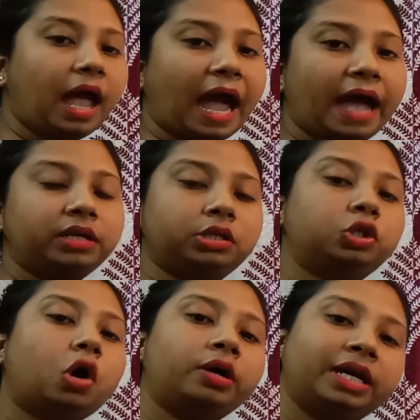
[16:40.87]
and
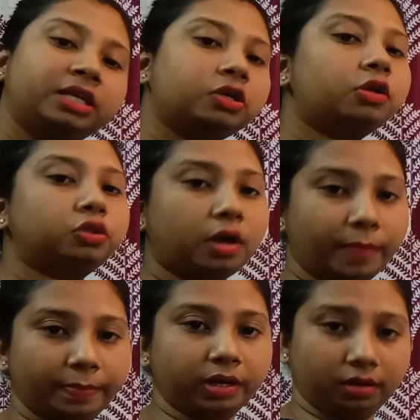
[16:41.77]
donkey is also a
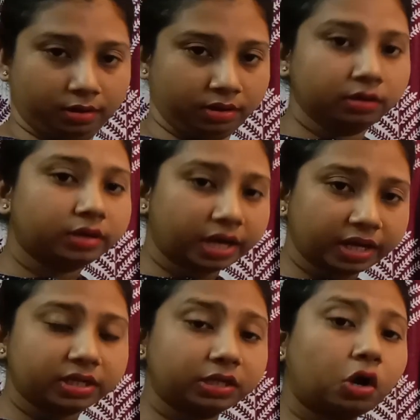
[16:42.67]
mammal.
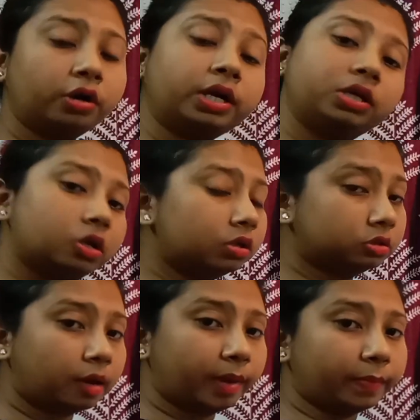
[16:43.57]
Correct? Donkey is
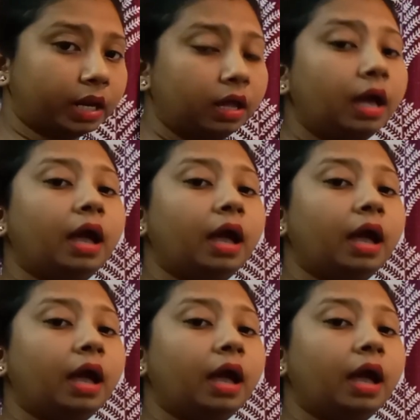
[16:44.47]
also a mammal.